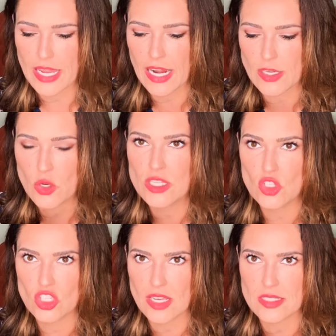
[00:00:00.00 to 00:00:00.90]
And I
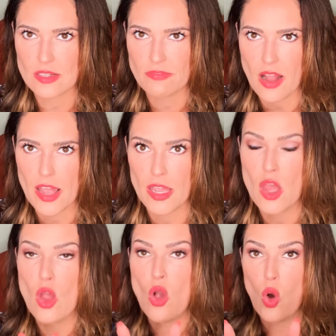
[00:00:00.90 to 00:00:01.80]
couldn't justify
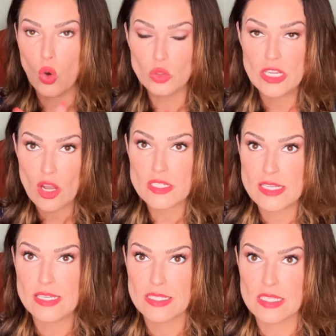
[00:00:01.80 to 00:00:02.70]
holding on
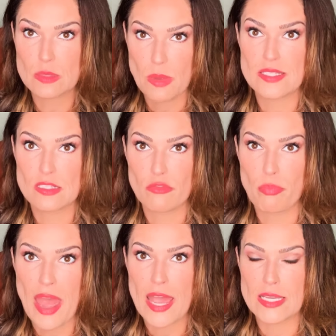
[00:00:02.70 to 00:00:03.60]
to these expensive
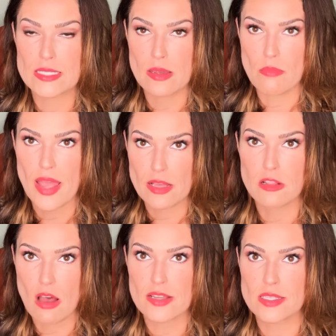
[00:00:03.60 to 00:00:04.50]
bags in my
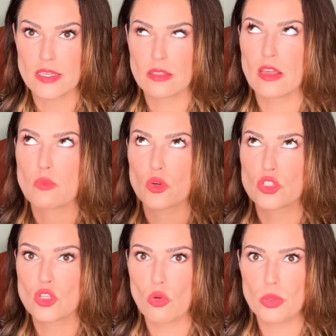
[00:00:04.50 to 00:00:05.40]
closet that were
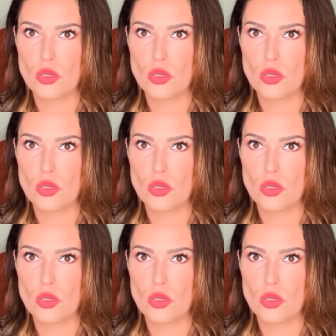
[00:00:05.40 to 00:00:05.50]
so